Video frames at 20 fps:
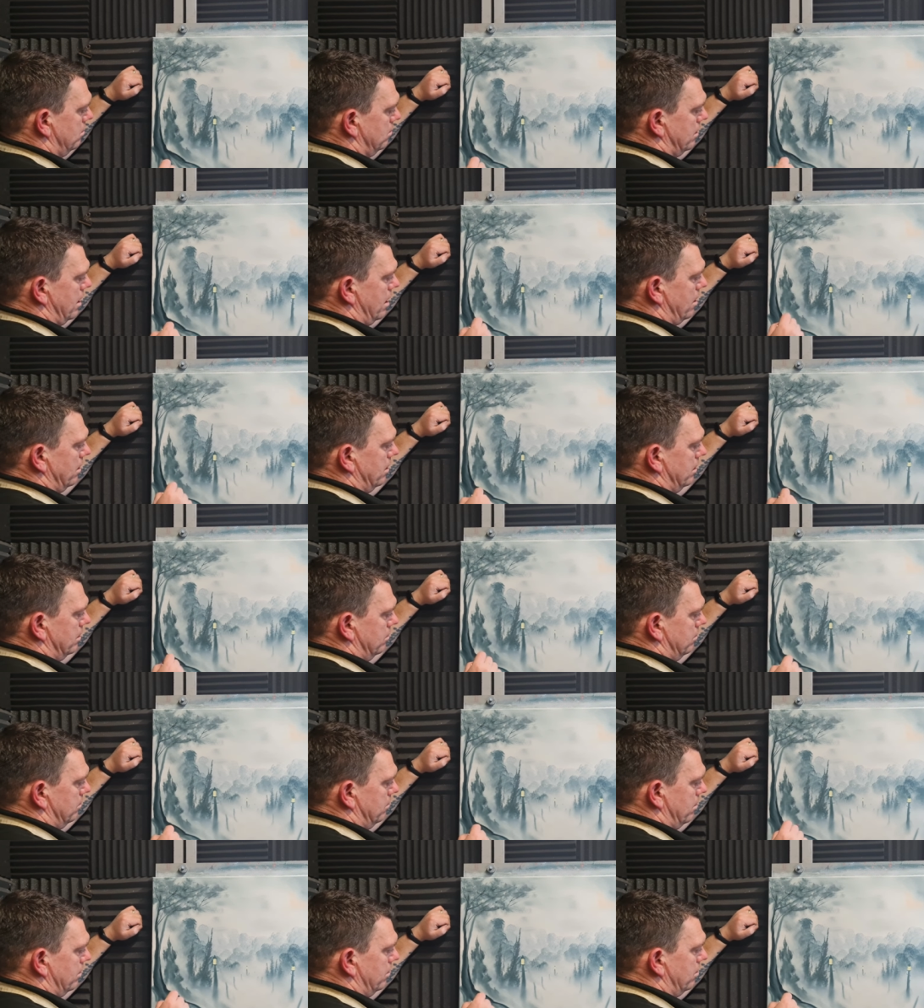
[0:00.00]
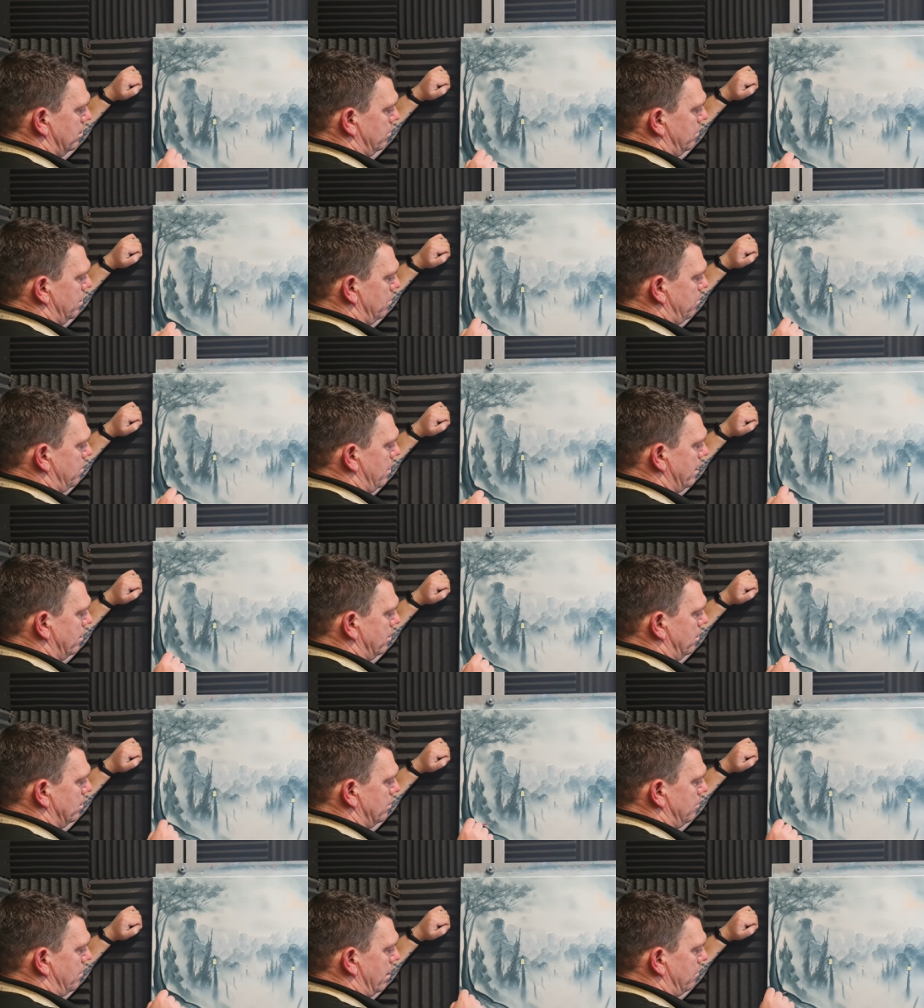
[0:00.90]
Okay, when you've got a bit of paint
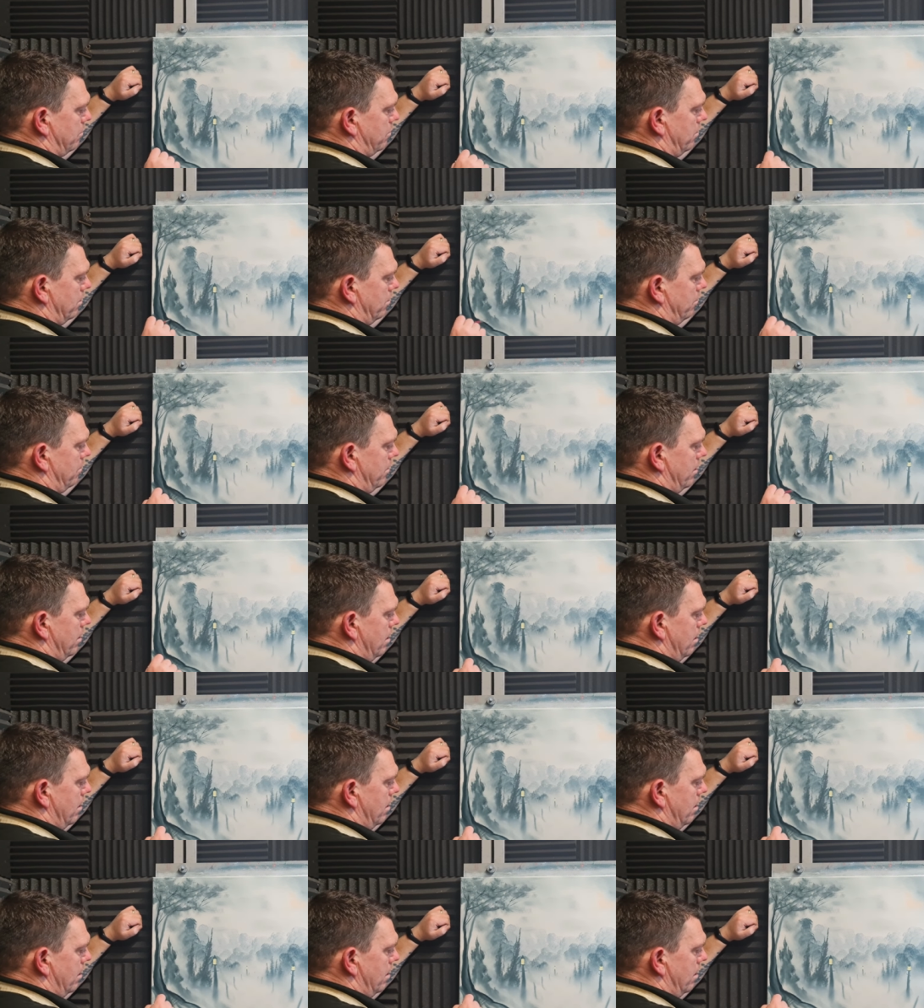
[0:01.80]
on, you might put